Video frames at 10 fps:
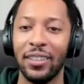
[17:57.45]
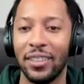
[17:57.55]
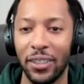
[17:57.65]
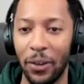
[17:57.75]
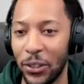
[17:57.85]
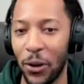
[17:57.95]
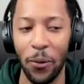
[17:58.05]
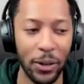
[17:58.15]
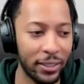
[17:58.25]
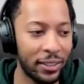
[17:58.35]
And so it's
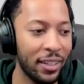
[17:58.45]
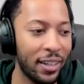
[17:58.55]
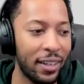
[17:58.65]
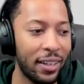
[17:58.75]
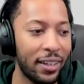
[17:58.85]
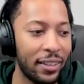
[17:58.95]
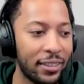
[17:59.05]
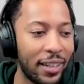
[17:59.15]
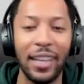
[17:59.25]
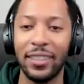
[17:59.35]
always
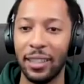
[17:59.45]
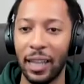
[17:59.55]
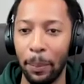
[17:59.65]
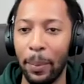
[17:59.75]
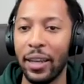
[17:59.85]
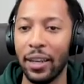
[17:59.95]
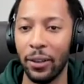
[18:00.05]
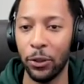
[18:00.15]
nice to like bake in those